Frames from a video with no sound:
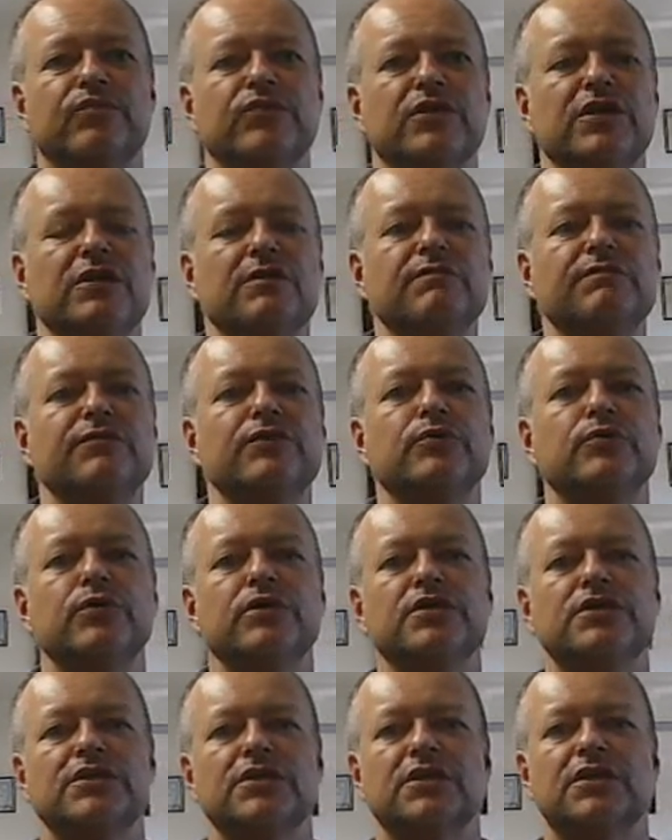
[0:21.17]

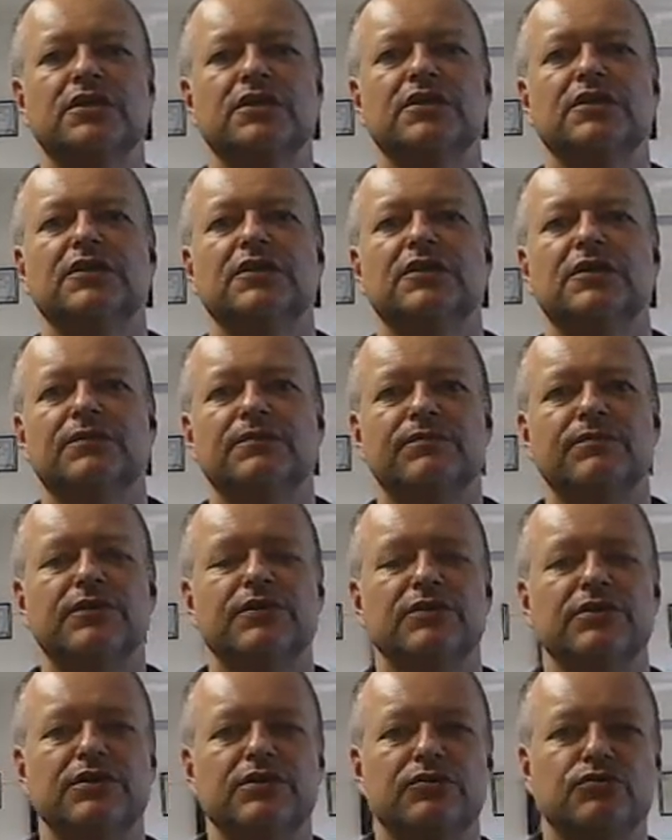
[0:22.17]
influencing
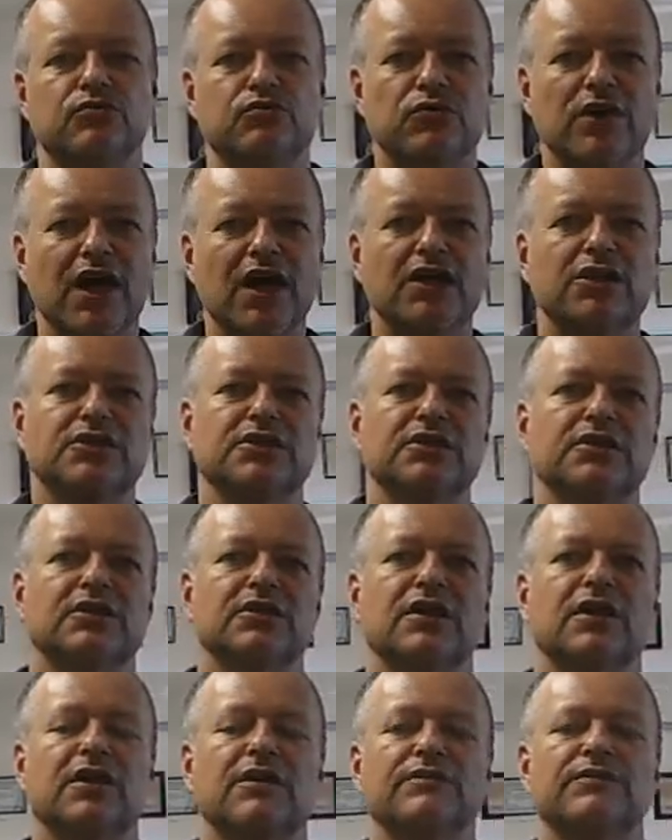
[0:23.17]
the
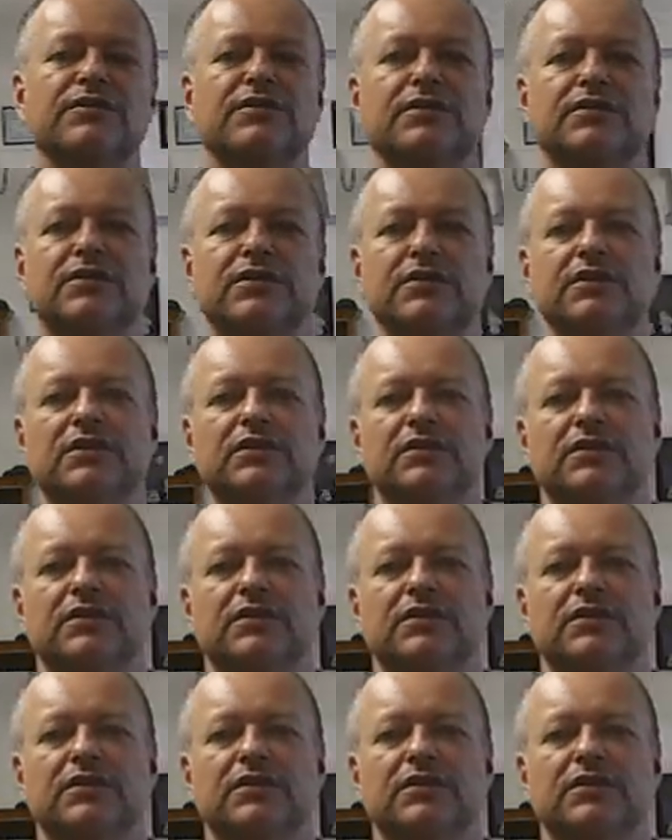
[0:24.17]
direction of the